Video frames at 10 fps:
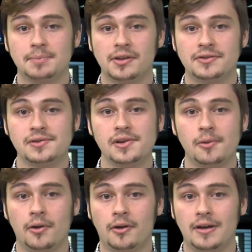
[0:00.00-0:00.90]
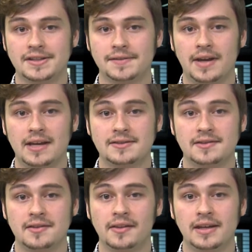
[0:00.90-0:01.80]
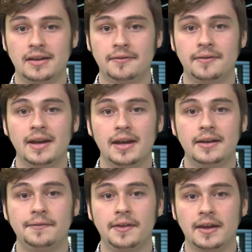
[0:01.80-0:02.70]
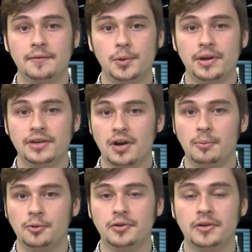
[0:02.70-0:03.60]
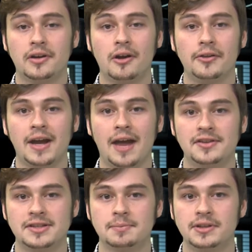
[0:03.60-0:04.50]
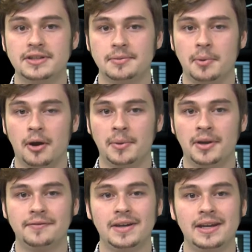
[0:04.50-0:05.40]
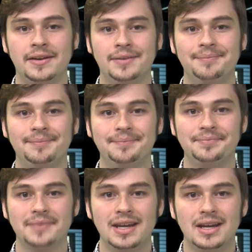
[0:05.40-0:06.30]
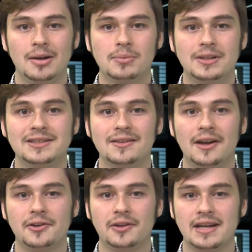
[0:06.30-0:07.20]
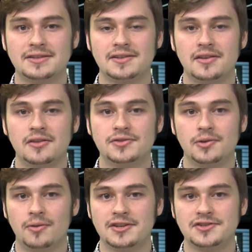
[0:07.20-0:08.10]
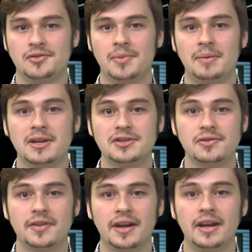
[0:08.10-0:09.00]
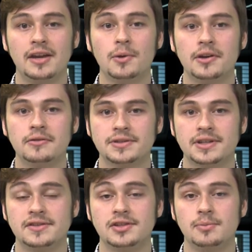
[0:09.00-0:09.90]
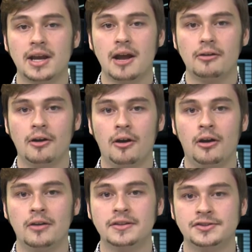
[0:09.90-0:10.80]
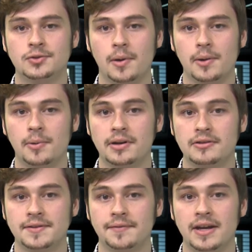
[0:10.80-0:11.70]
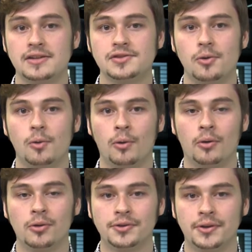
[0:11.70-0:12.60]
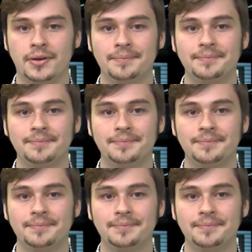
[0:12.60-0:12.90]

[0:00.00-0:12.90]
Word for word: belligerent or aggressive guests to leave, and if they give you any trouble, you can call the Athens Police Department if needed. Please allow your guests to use your restroom and make sure that anyone who is consuming alcohol is 21 years of age or older.